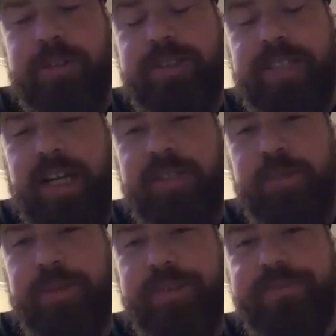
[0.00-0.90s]
was good talking to
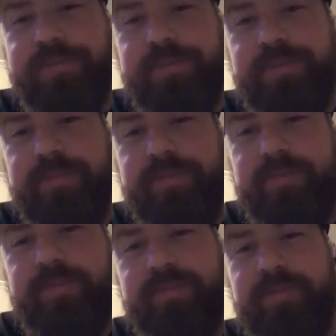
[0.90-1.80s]
you, bro. All right.
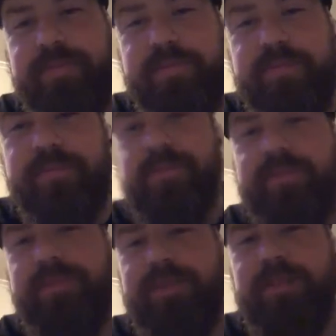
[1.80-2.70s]
God bless.
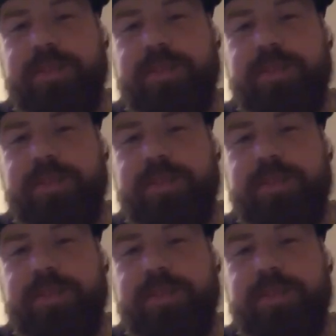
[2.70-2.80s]
You